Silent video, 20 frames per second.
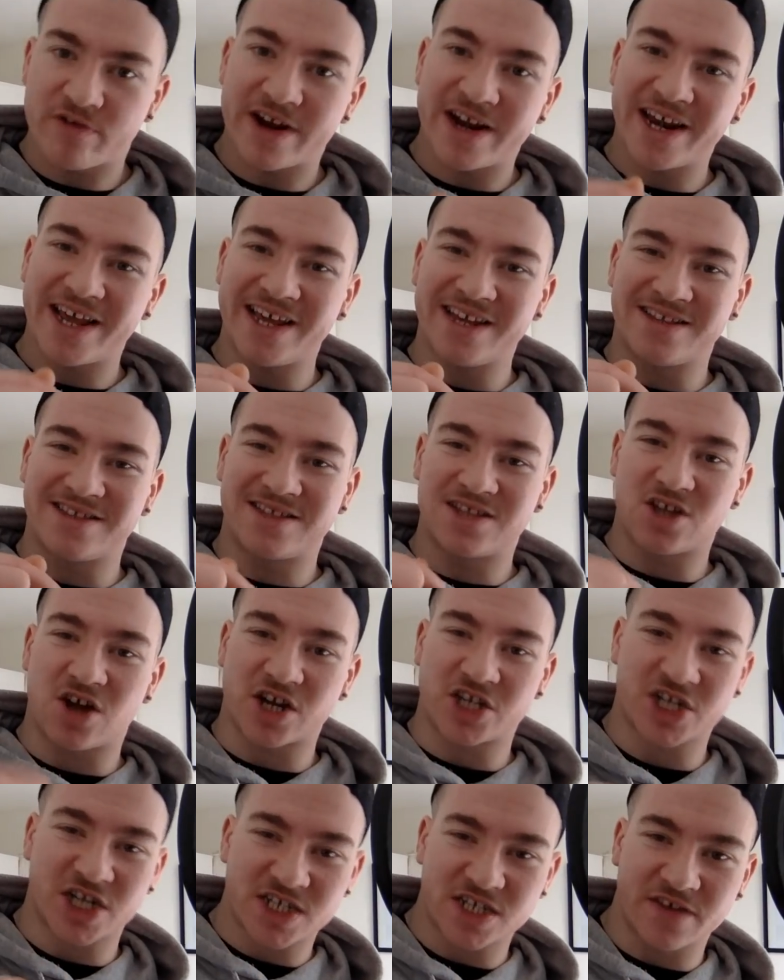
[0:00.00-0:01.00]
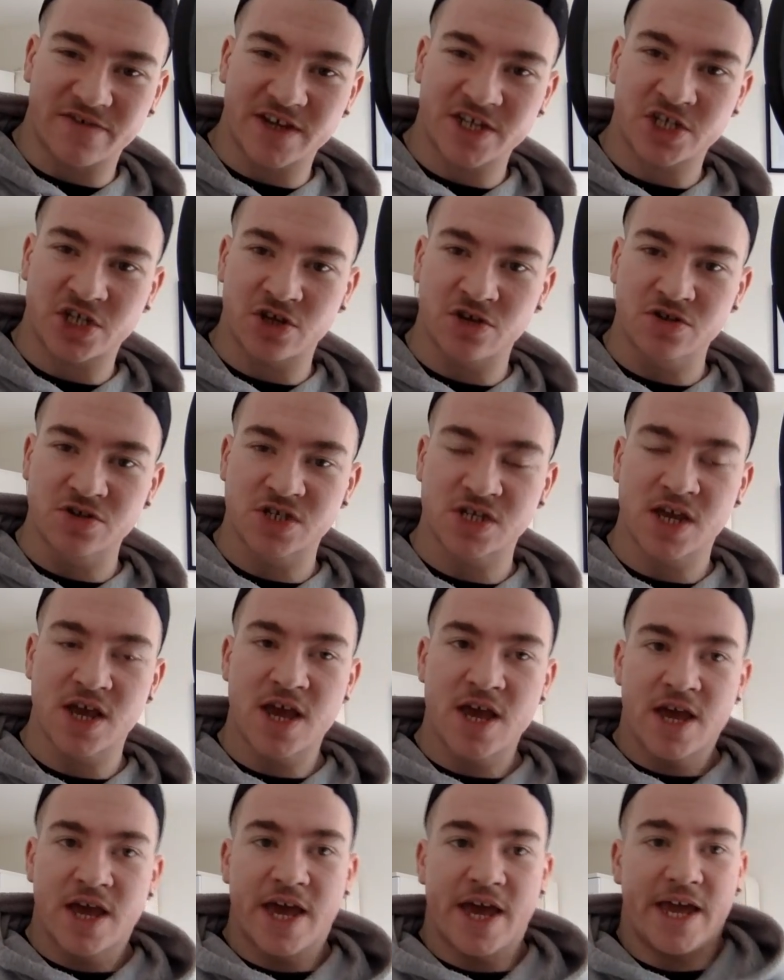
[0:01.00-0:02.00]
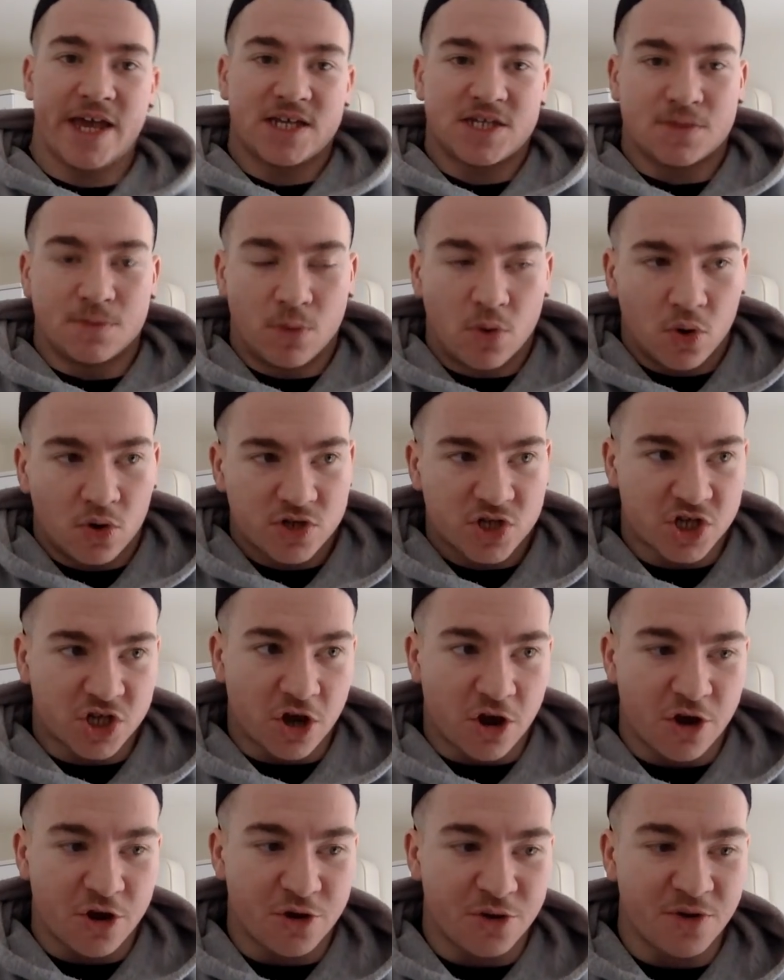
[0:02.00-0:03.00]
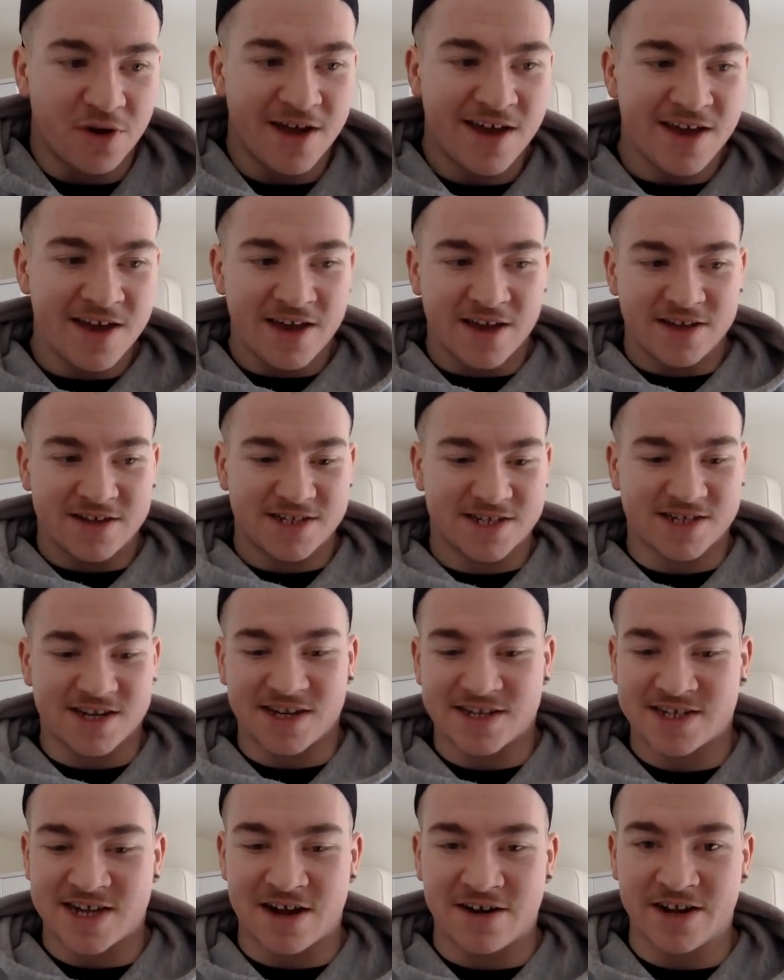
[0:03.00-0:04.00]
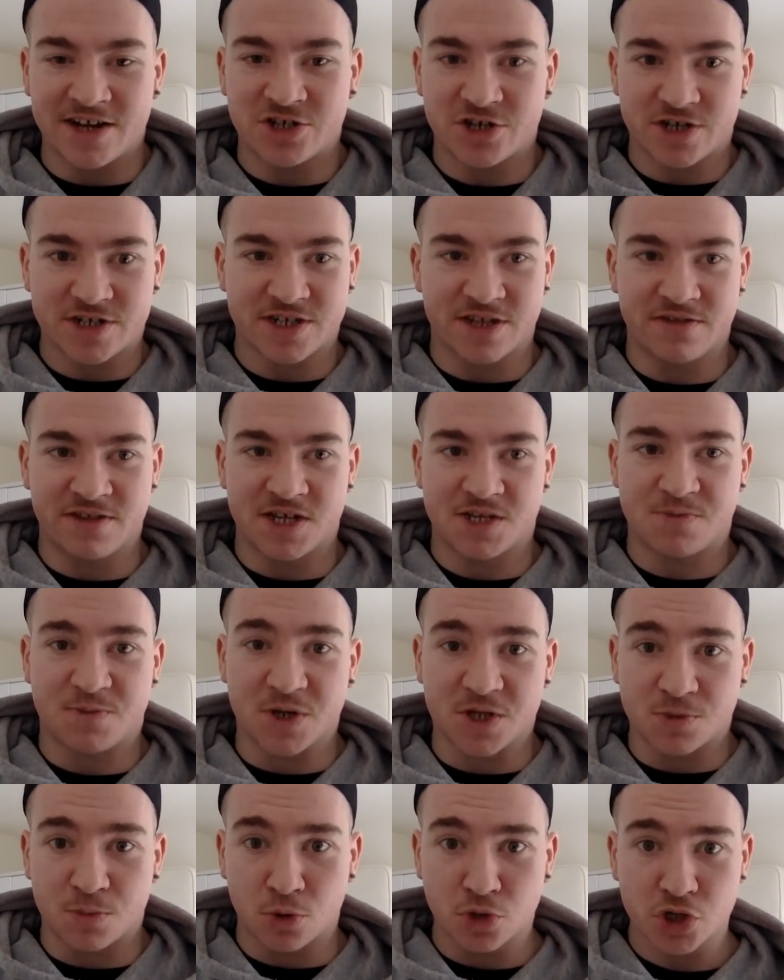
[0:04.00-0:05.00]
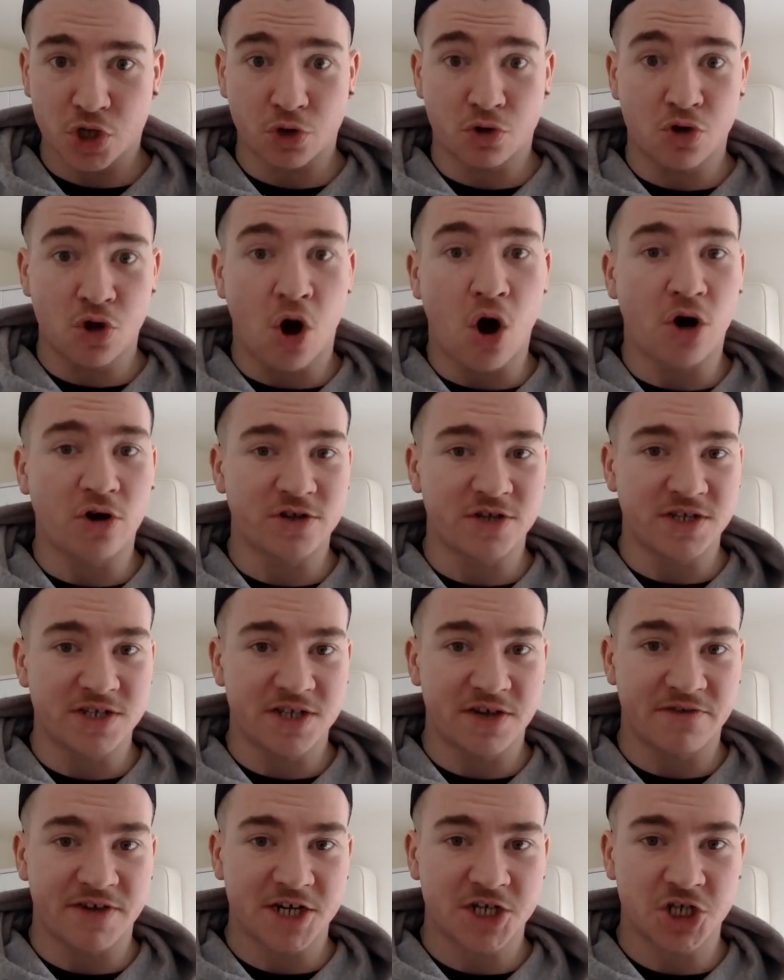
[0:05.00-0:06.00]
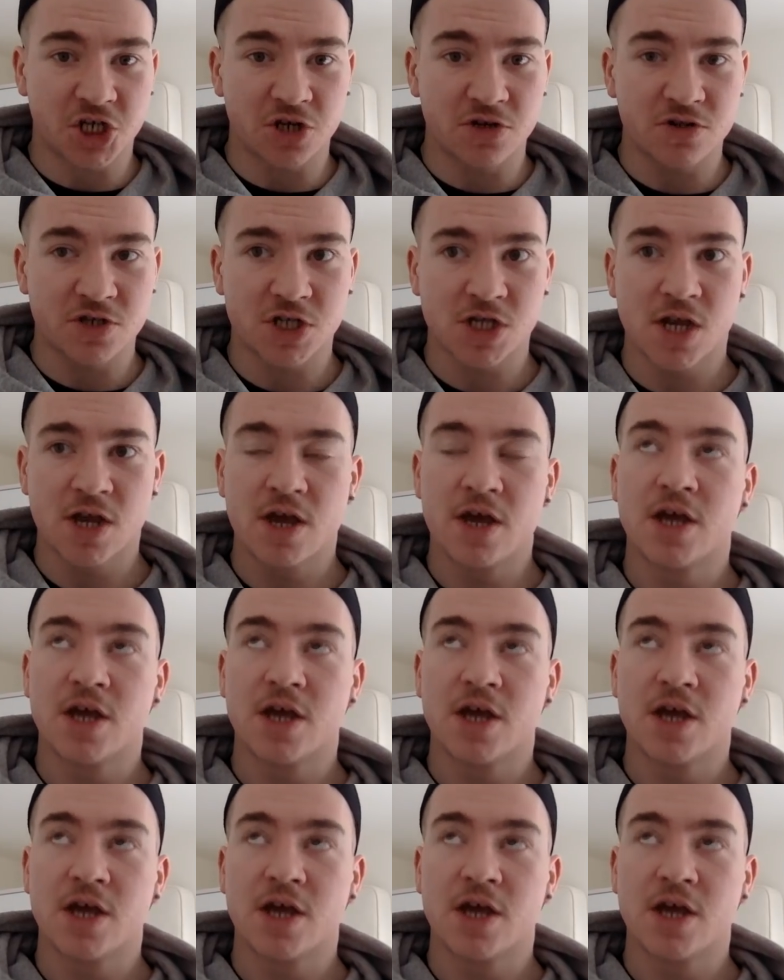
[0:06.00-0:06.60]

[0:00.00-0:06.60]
really digestive issues. It's more so, it's going to sound interesting this, but it's more so cognitive issues.